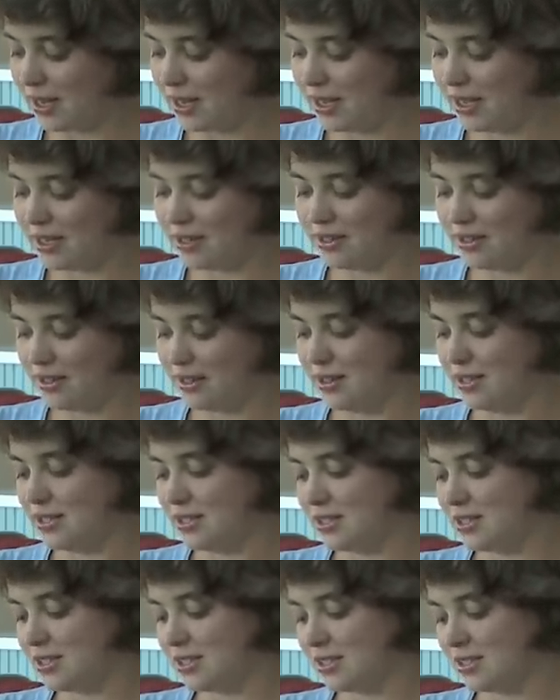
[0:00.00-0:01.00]
It
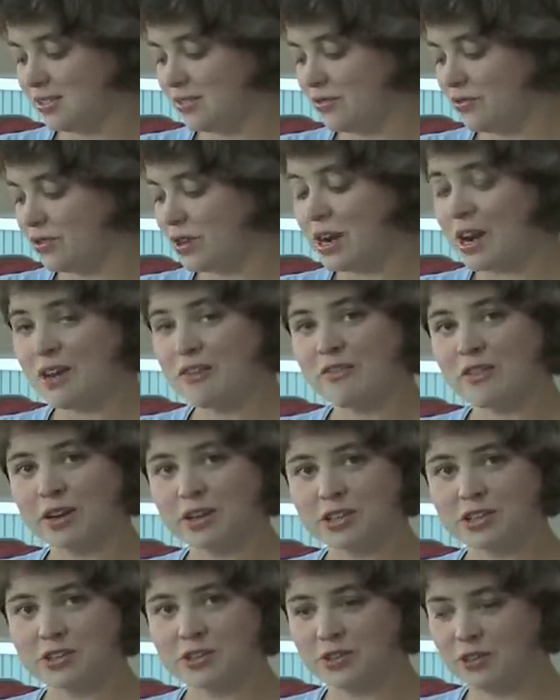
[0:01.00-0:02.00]
is very
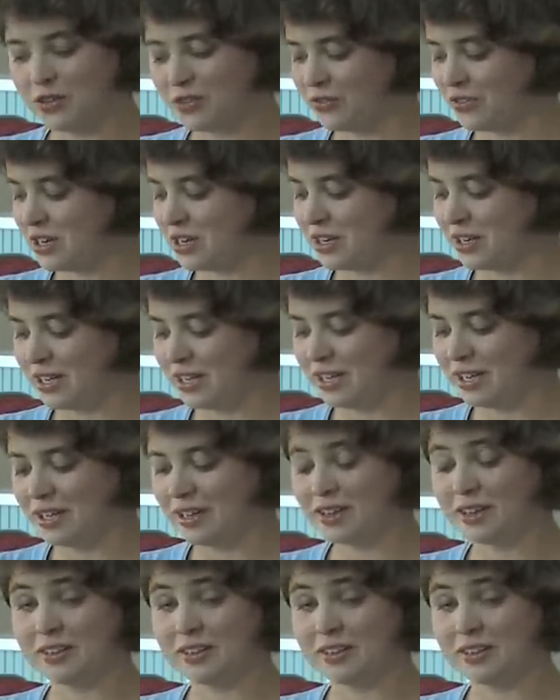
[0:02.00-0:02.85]
functional, very